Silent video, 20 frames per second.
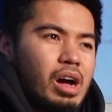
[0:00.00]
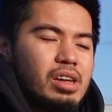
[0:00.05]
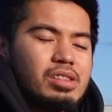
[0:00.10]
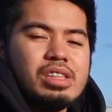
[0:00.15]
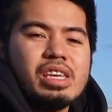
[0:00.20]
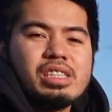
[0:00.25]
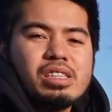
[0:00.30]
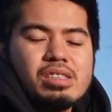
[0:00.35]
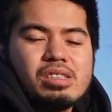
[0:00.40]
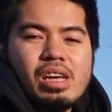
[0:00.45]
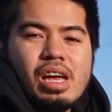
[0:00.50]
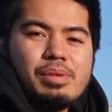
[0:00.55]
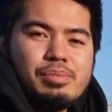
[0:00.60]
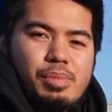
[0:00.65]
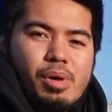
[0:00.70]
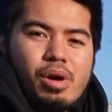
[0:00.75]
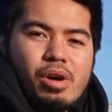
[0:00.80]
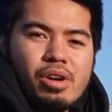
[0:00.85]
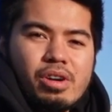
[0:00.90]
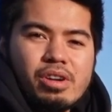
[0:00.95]
unlike the Type
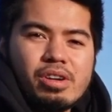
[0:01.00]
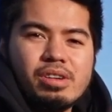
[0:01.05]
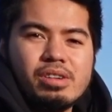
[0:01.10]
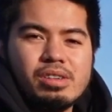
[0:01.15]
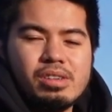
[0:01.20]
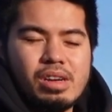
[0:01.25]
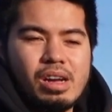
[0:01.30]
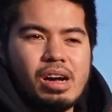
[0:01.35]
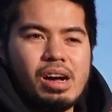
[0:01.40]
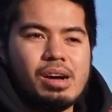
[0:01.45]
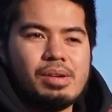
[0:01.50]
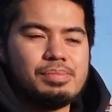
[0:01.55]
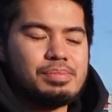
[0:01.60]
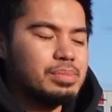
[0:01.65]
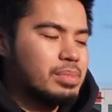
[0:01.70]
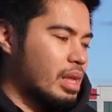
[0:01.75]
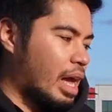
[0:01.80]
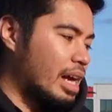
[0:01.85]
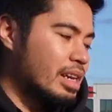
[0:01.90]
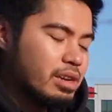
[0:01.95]
R, um,
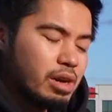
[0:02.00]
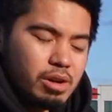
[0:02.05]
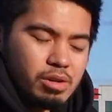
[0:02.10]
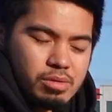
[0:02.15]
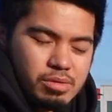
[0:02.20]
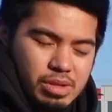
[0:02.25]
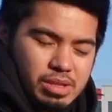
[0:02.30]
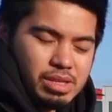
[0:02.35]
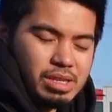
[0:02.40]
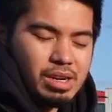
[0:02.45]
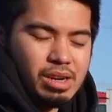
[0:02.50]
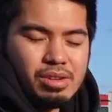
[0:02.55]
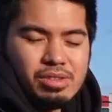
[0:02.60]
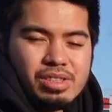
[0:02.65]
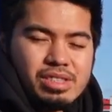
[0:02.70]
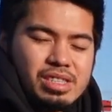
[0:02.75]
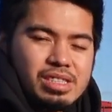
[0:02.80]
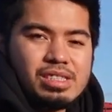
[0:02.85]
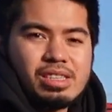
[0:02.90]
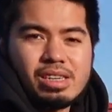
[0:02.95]
I know, you know,
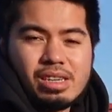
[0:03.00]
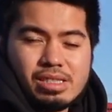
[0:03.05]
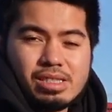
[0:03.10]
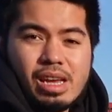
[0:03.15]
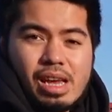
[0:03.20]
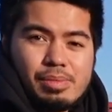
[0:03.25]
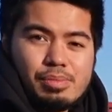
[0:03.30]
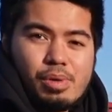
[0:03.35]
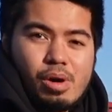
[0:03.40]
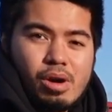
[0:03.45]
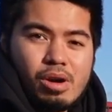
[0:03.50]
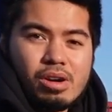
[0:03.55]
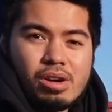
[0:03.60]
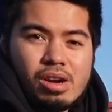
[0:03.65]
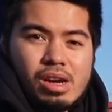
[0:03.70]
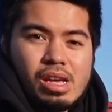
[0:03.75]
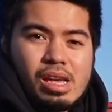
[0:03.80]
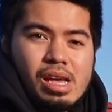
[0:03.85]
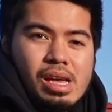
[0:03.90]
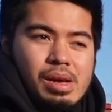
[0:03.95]
this isn't a Type R,
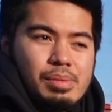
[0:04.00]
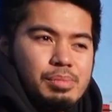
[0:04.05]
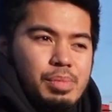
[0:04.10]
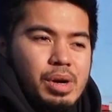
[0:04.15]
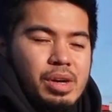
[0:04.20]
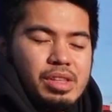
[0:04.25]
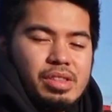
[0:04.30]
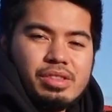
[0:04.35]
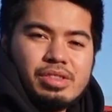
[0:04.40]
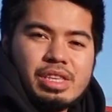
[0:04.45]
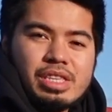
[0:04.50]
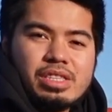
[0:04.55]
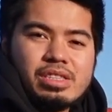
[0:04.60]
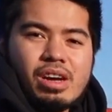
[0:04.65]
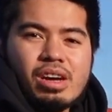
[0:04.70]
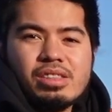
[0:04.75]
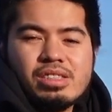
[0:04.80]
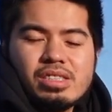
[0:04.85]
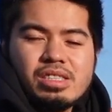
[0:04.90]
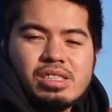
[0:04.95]
but this Honda